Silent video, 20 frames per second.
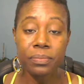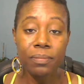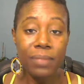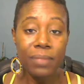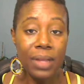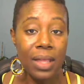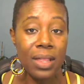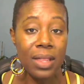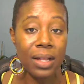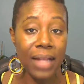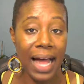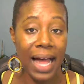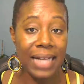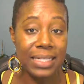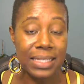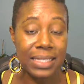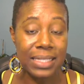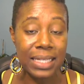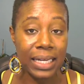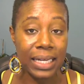The
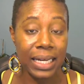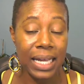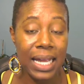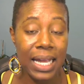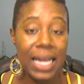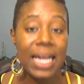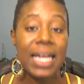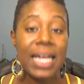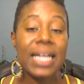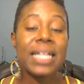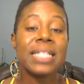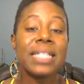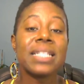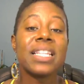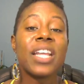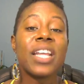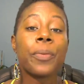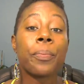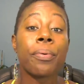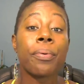last thing is
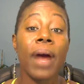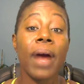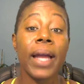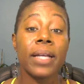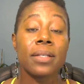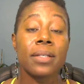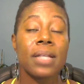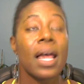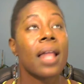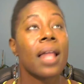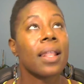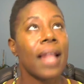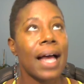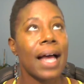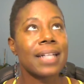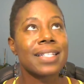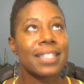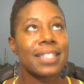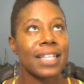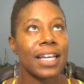the price.
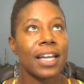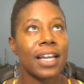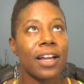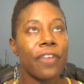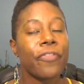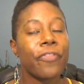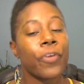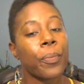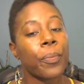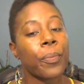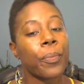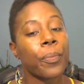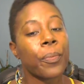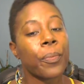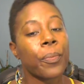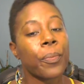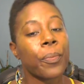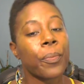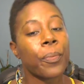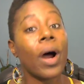Last thing for part
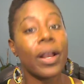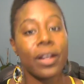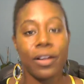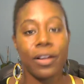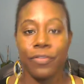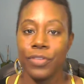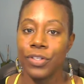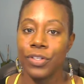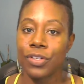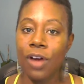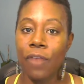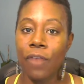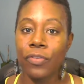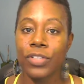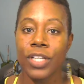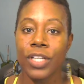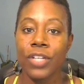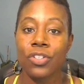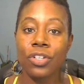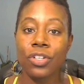one of this
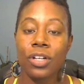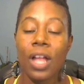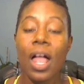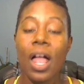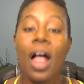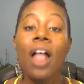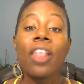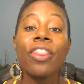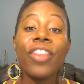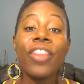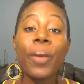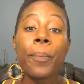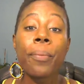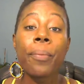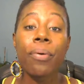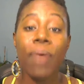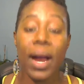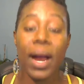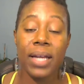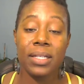conversation, the
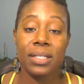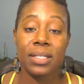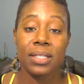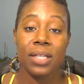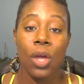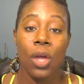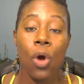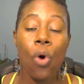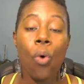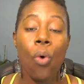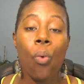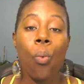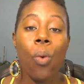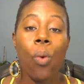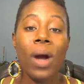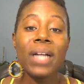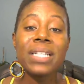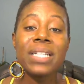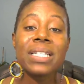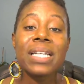price.
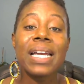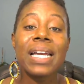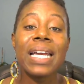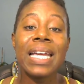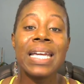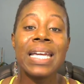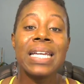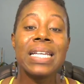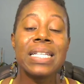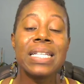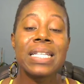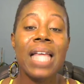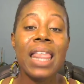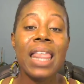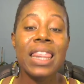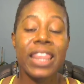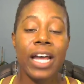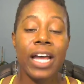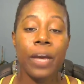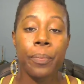What is
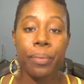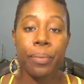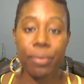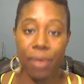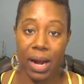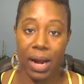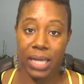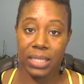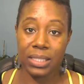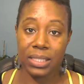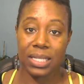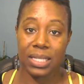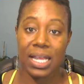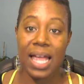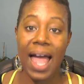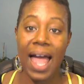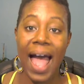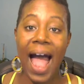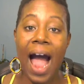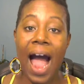the price?
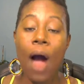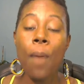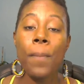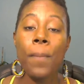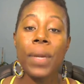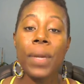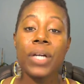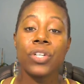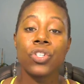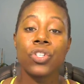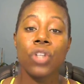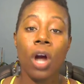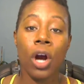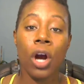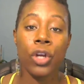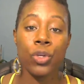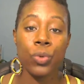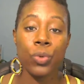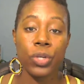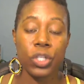How much are
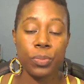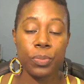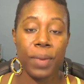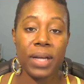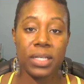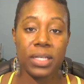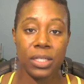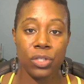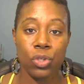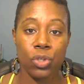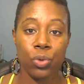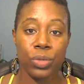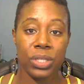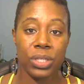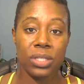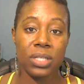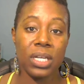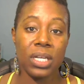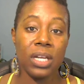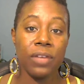you expecting to
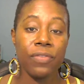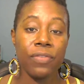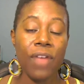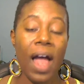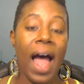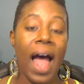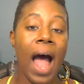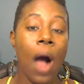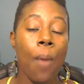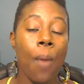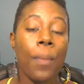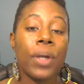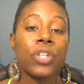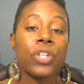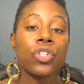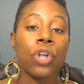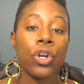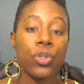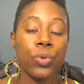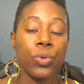receive? How
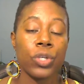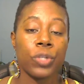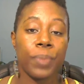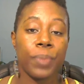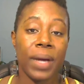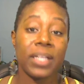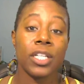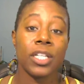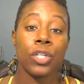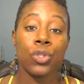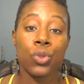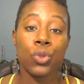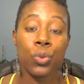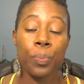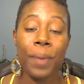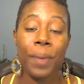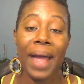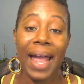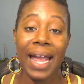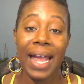much are you expecting to
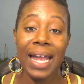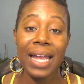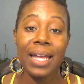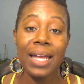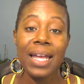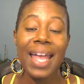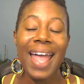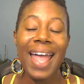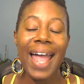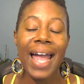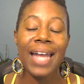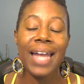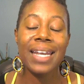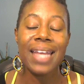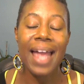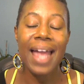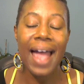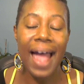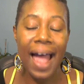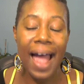pay? And
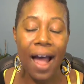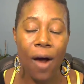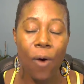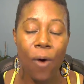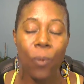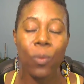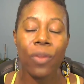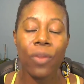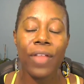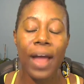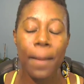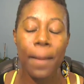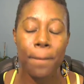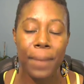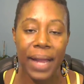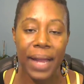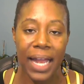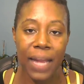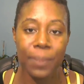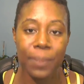how will that
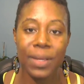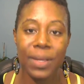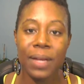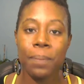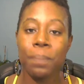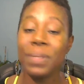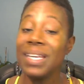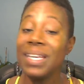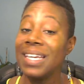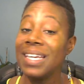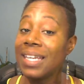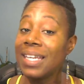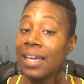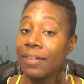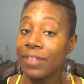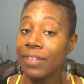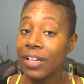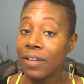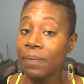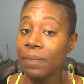payment be
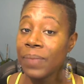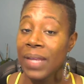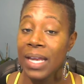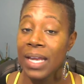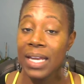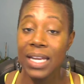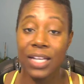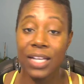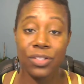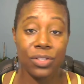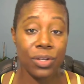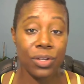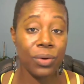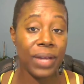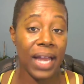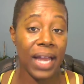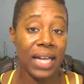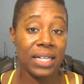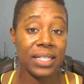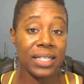given? Is it
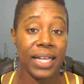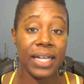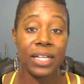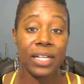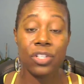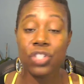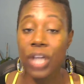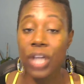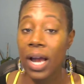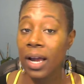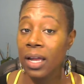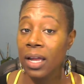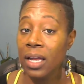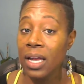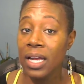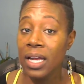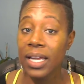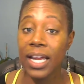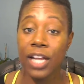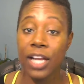okay to take a check?
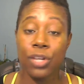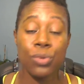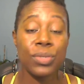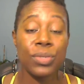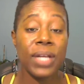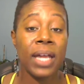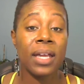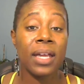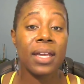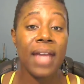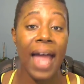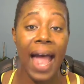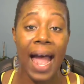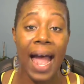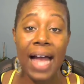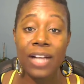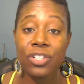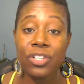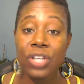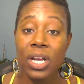Can you take
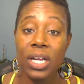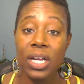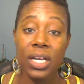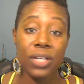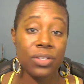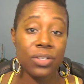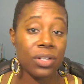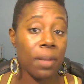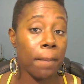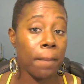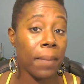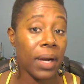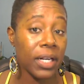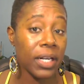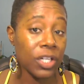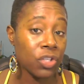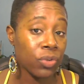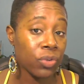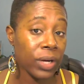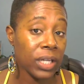cash? Is it a
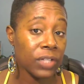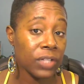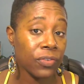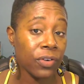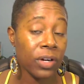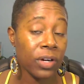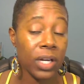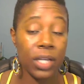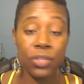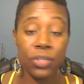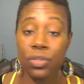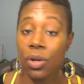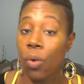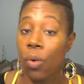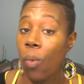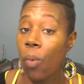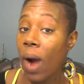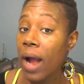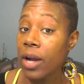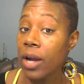money transfer? Is it a
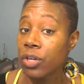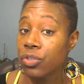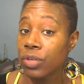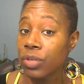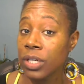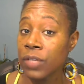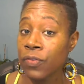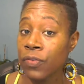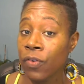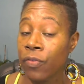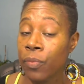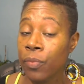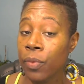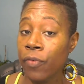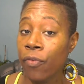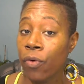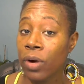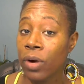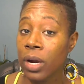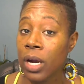wire transfer from a
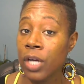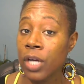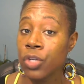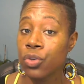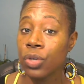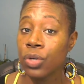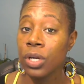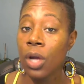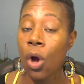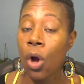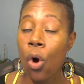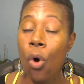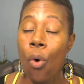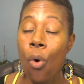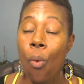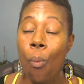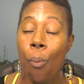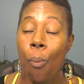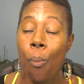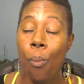foreign country?
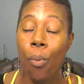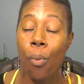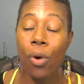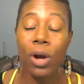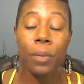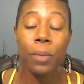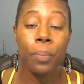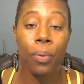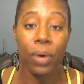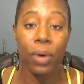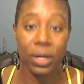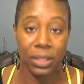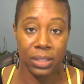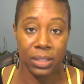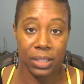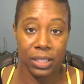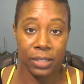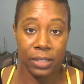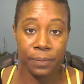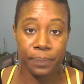More
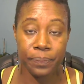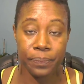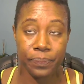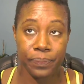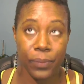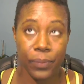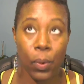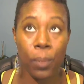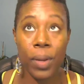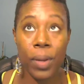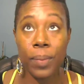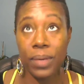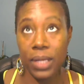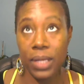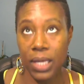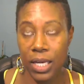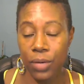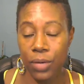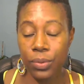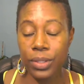importantly, or maybe
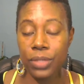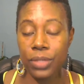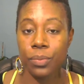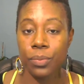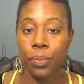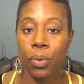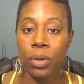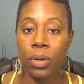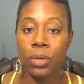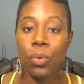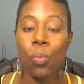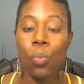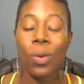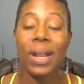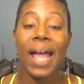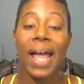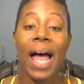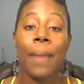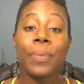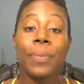equally as important, what
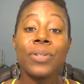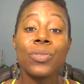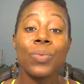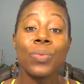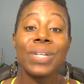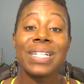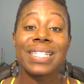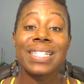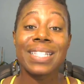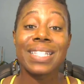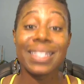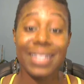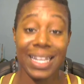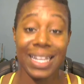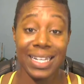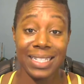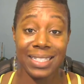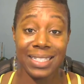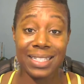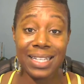happens when it's
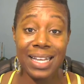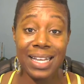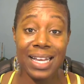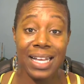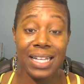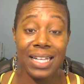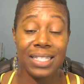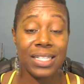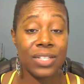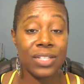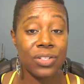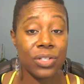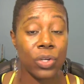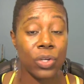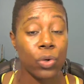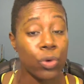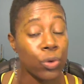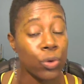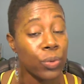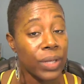late? Does it
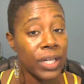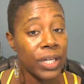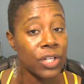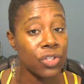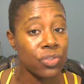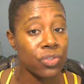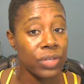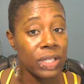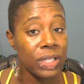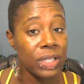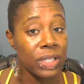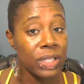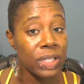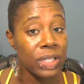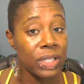accrue interest?